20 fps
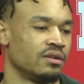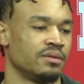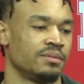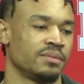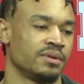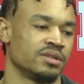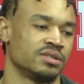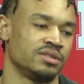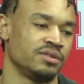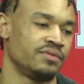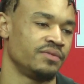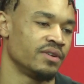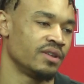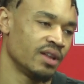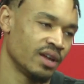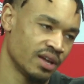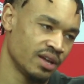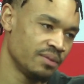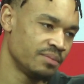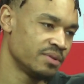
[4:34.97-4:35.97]
because he felt
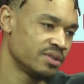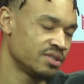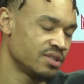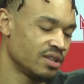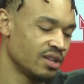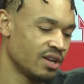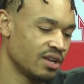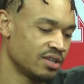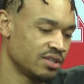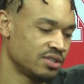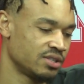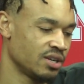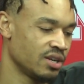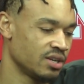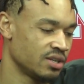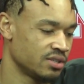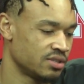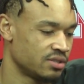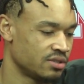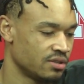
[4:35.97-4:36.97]
like he missed a lot of
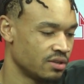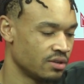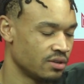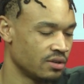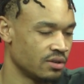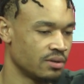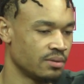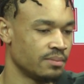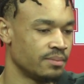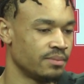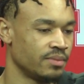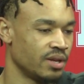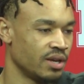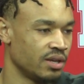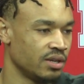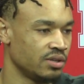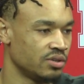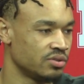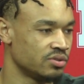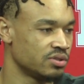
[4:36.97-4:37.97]
shots that
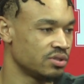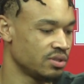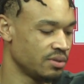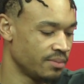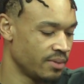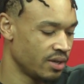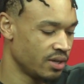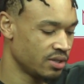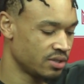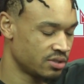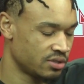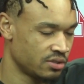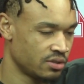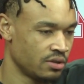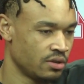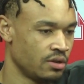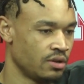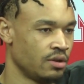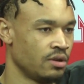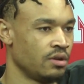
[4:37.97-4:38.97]
he usually makes.
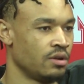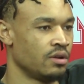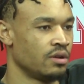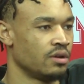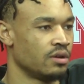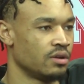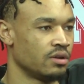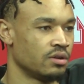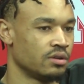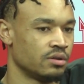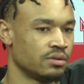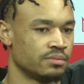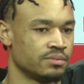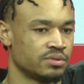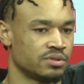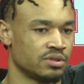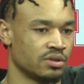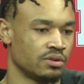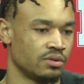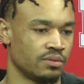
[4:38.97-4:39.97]

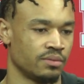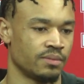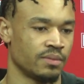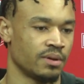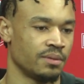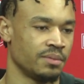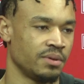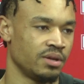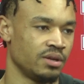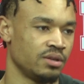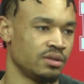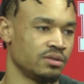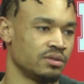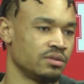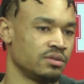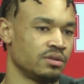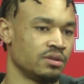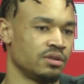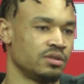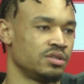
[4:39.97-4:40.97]
So, I mean,
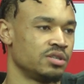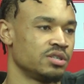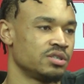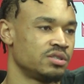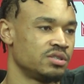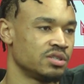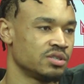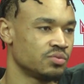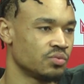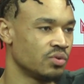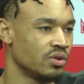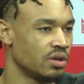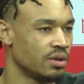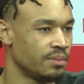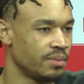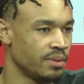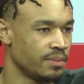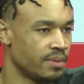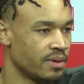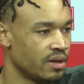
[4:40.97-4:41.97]
just wanting to
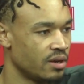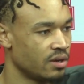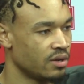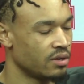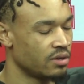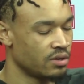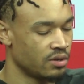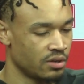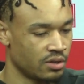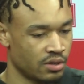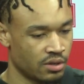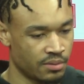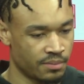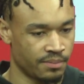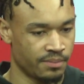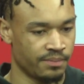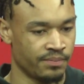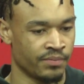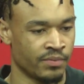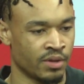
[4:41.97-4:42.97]
be better
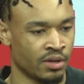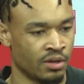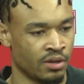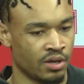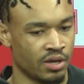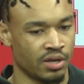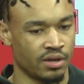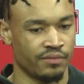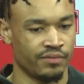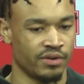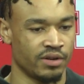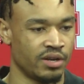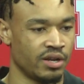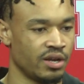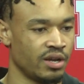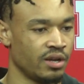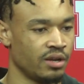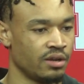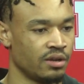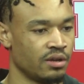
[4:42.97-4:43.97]
every
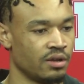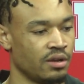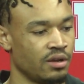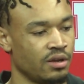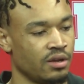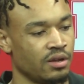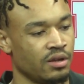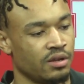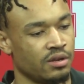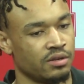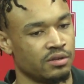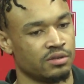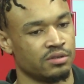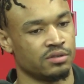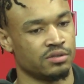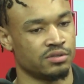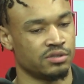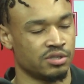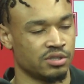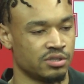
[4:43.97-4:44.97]
day and
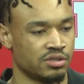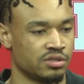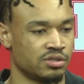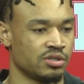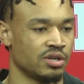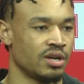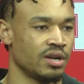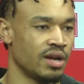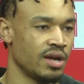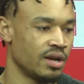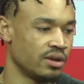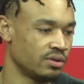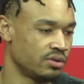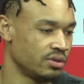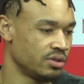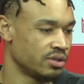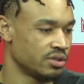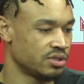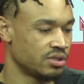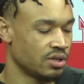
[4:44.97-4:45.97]
just try to outdo
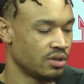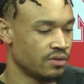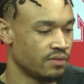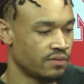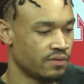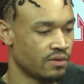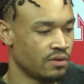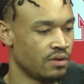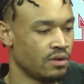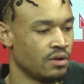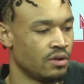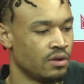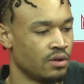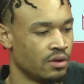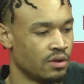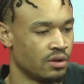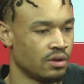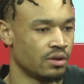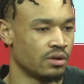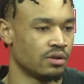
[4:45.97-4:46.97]
yourself.
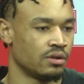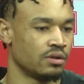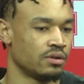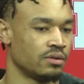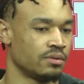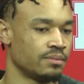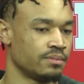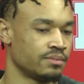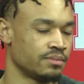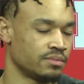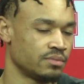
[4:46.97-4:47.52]
I